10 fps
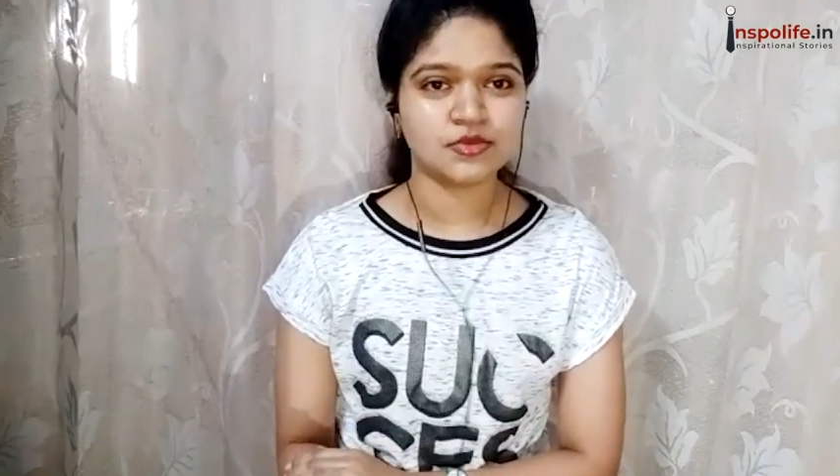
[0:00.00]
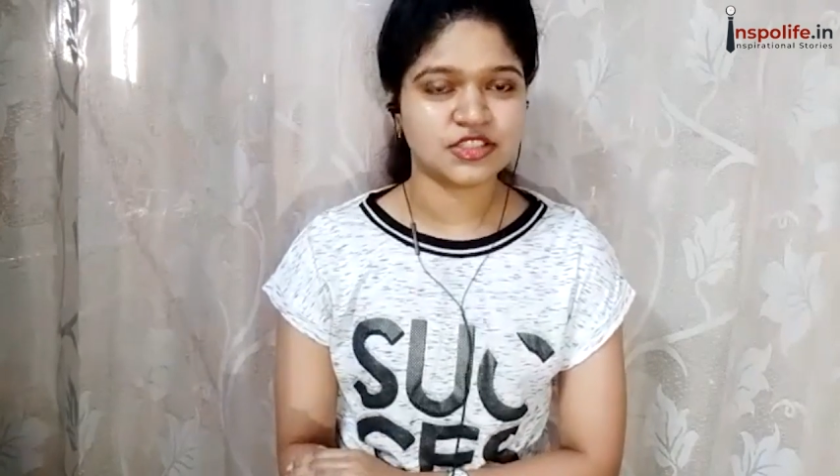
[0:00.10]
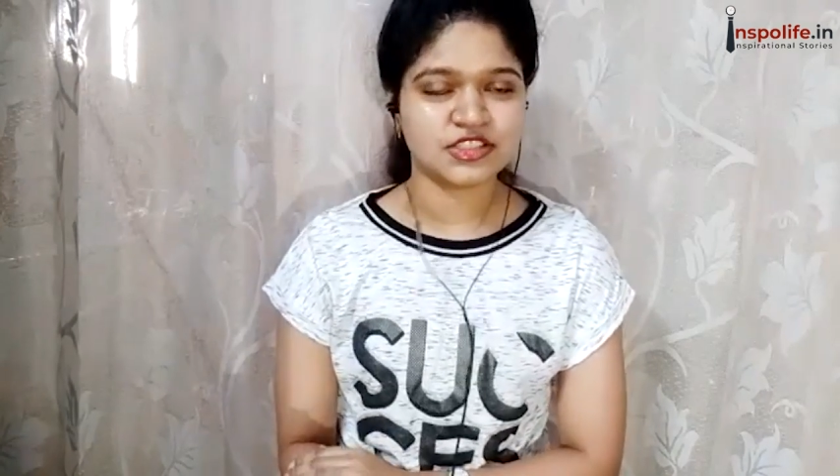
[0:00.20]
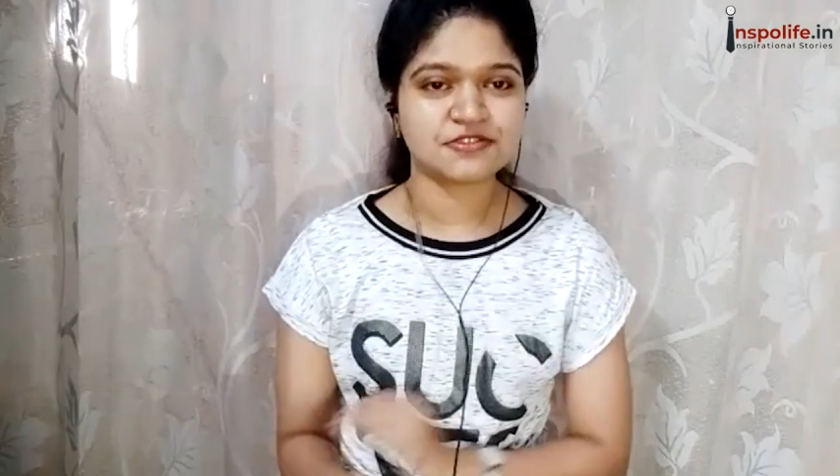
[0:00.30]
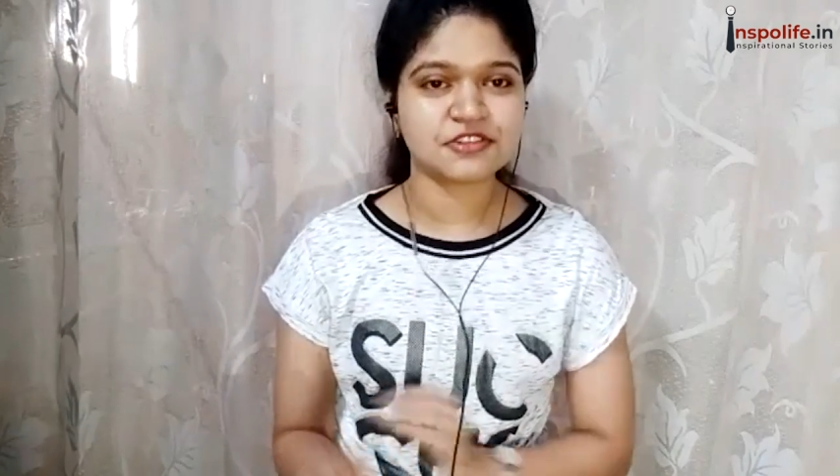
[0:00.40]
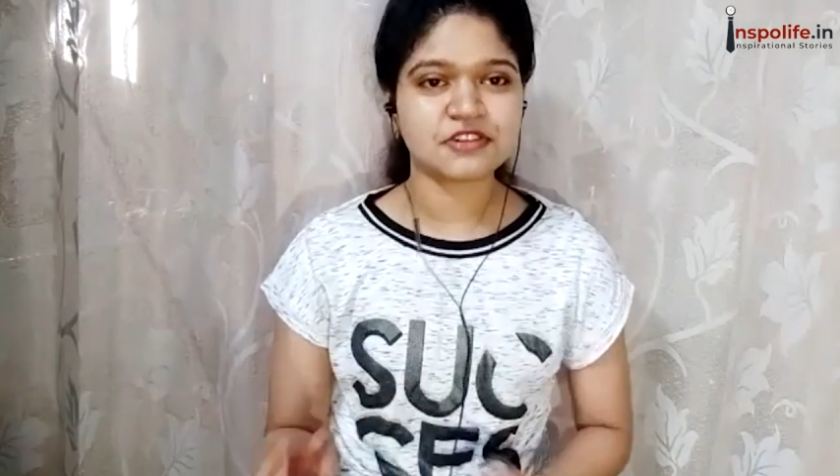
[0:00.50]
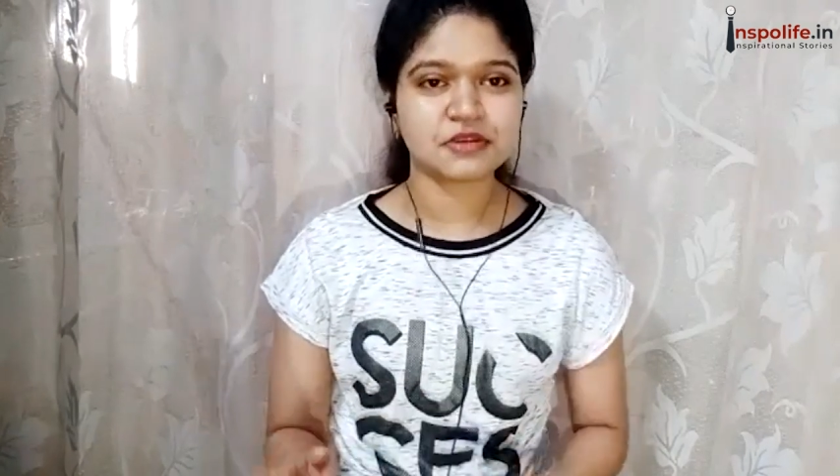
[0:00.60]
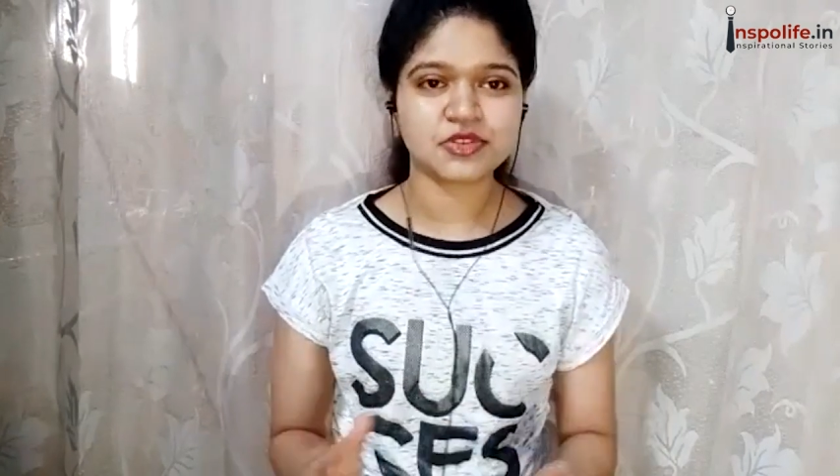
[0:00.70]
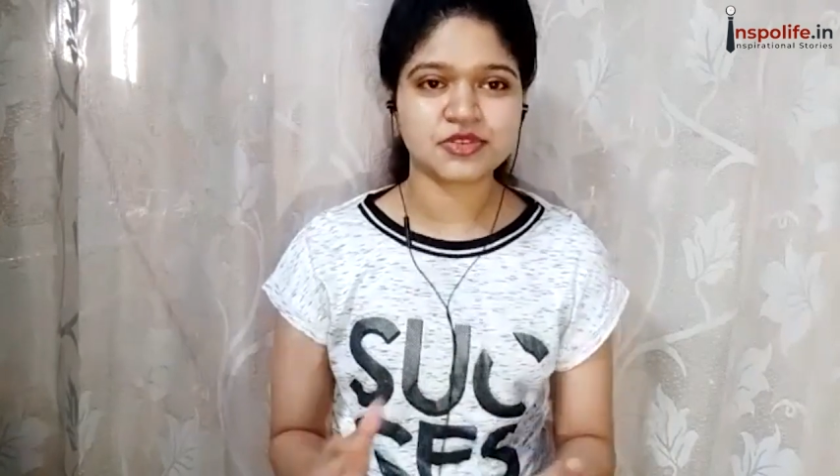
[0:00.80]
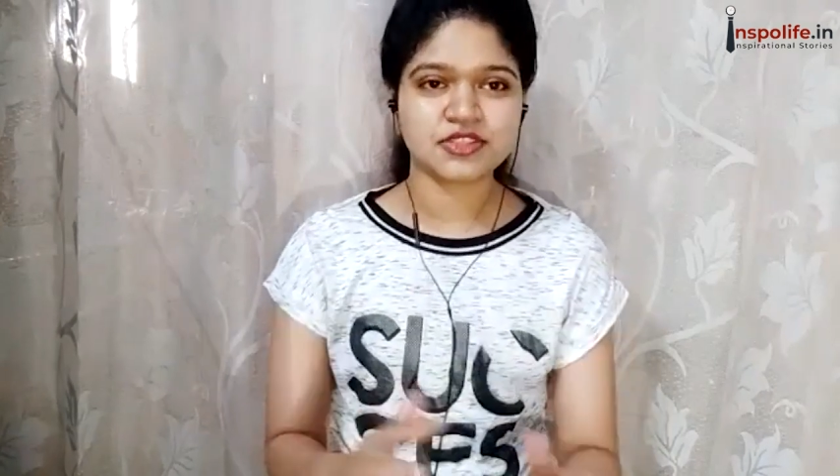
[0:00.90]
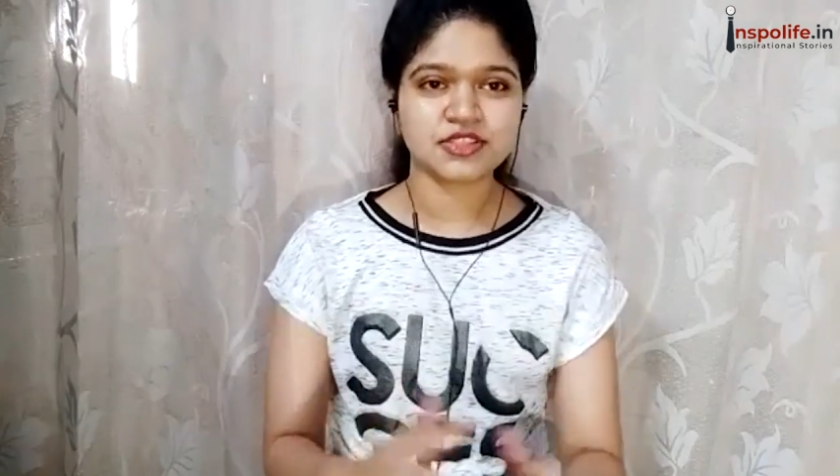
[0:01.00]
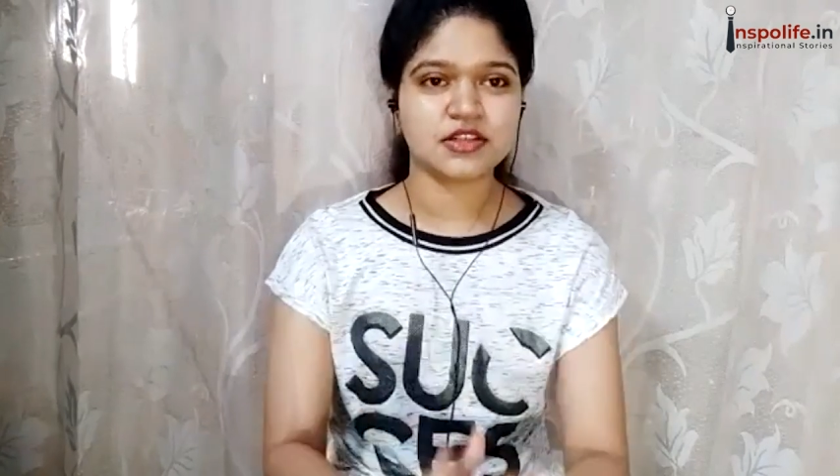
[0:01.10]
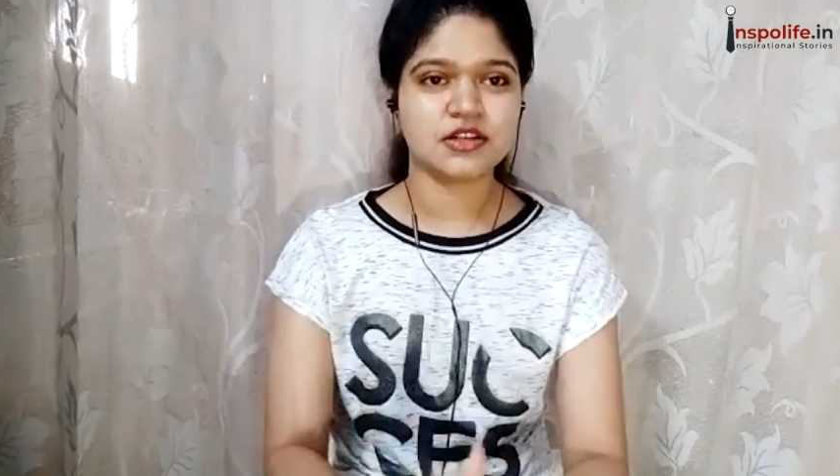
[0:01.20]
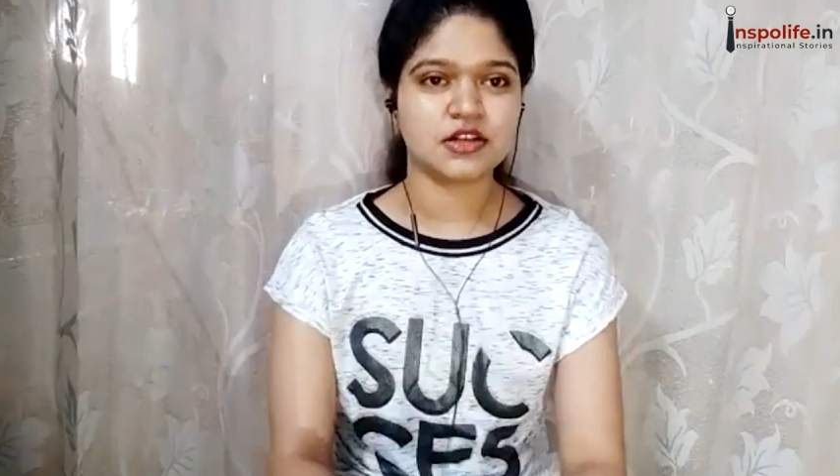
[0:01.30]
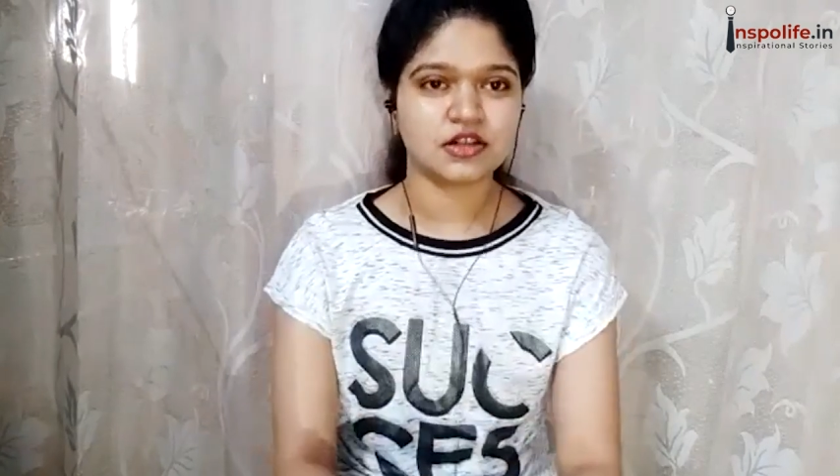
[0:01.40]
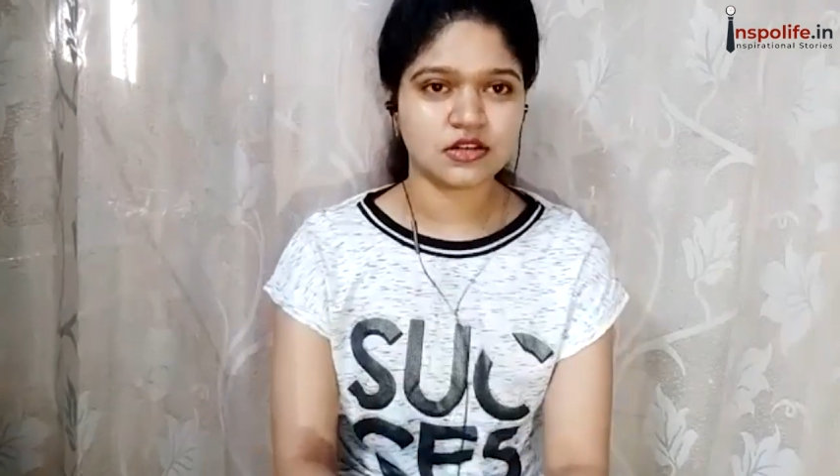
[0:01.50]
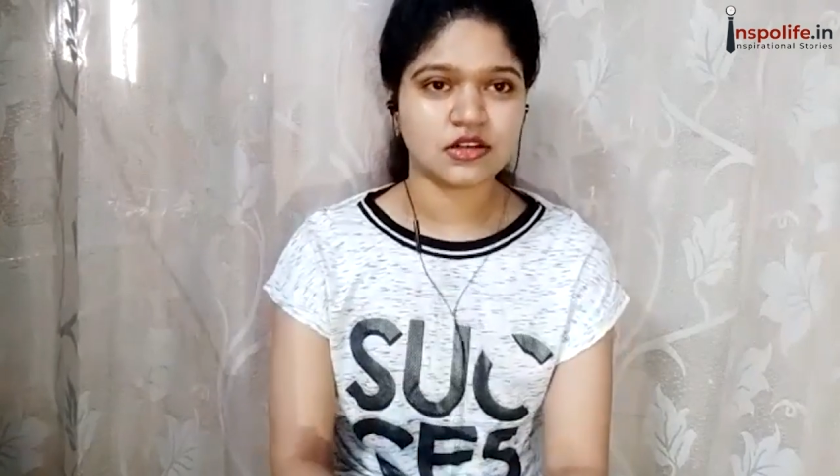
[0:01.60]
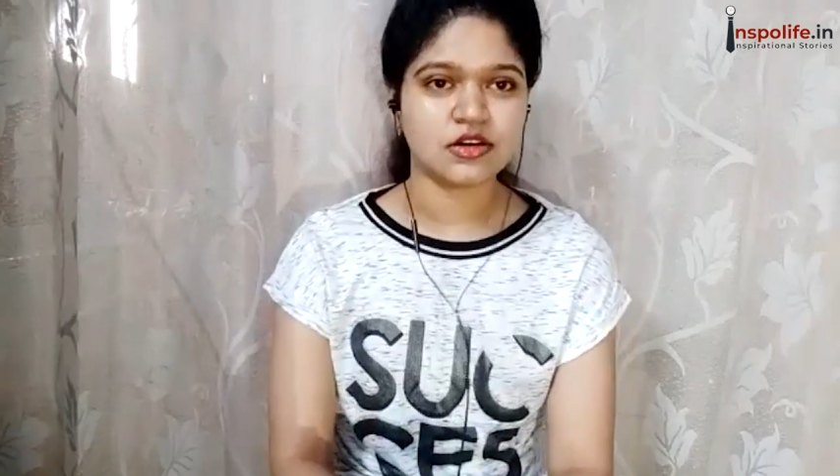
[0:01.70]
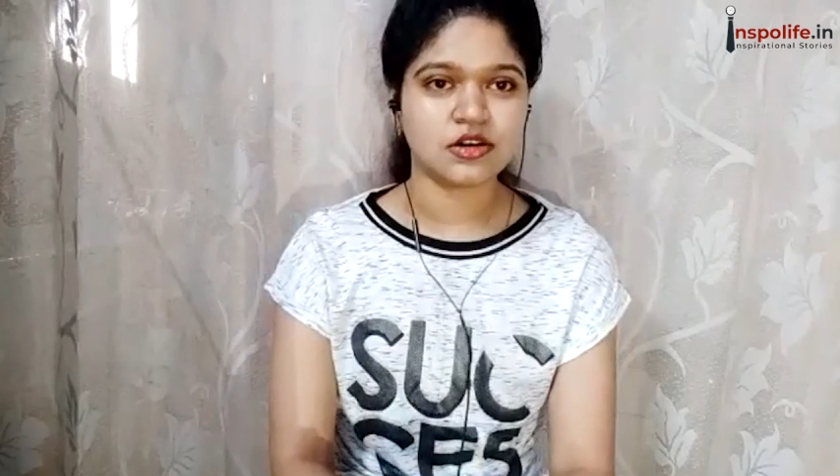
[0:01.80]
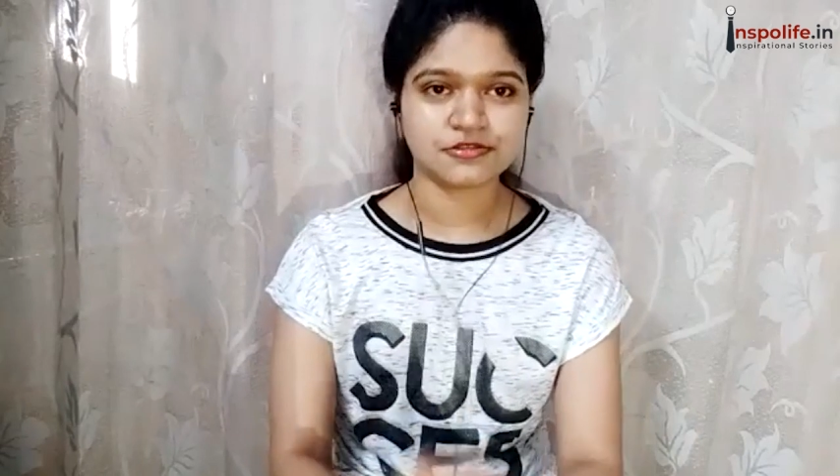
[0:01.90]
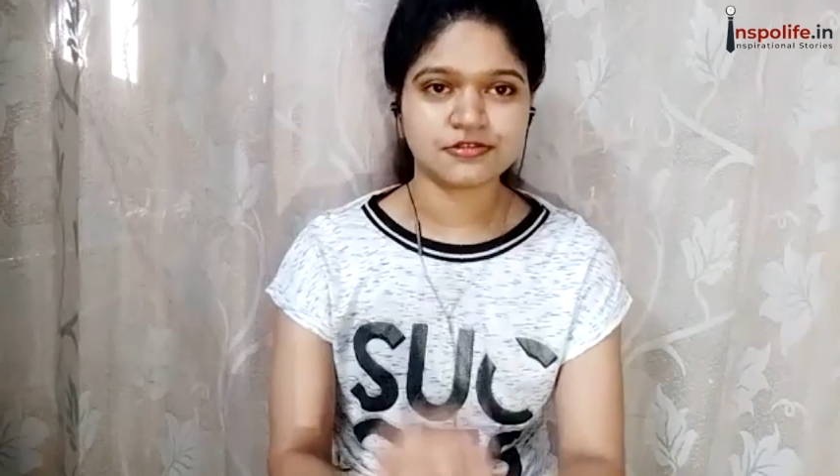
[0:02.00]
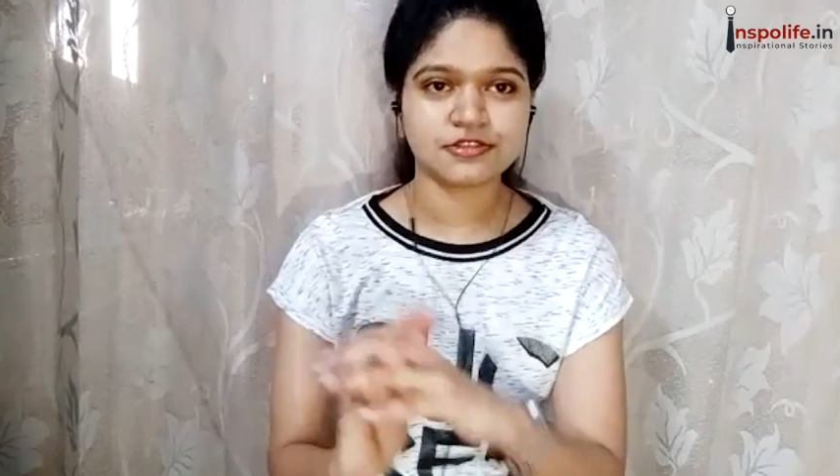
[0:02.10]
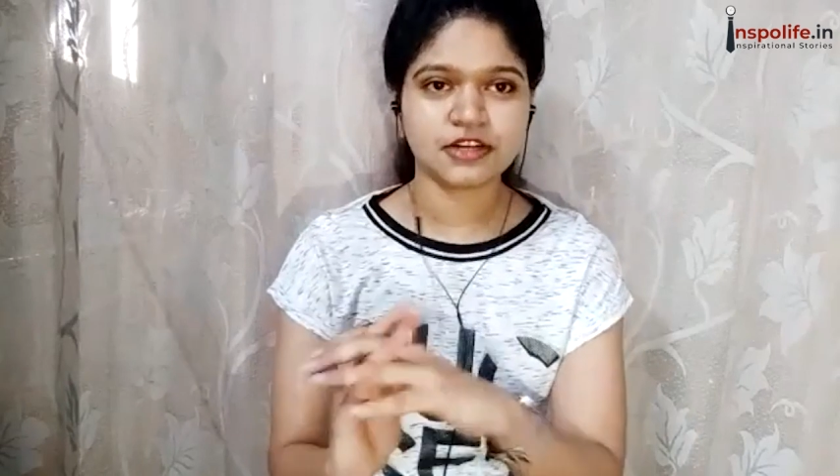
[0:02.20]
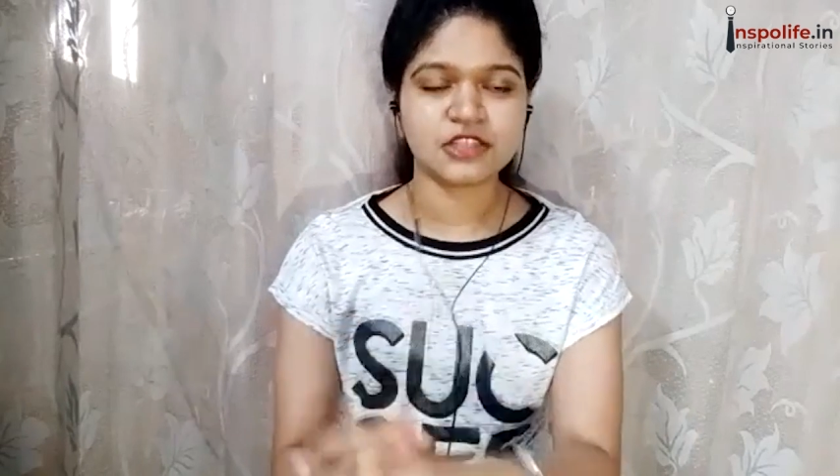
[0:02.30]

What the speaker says: were different from those of